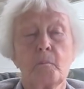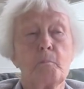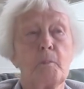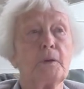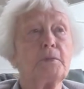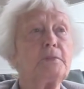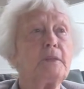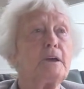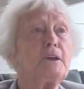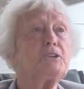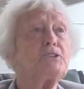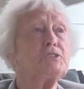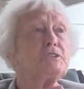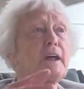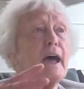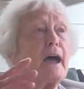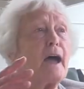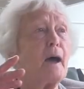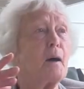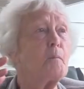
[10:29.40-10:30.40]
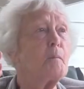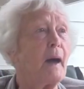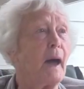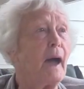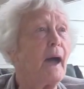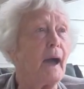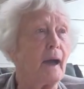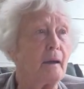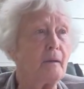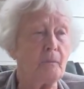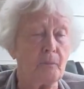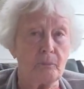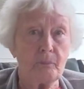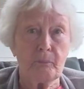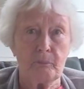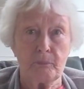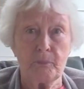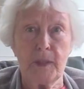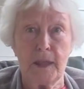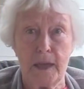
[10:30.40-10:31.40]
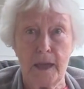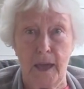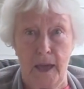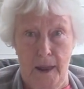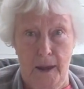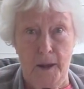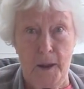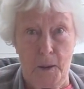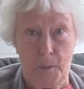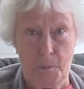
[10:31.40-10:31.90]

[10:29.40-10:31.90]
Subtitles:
But this time I did.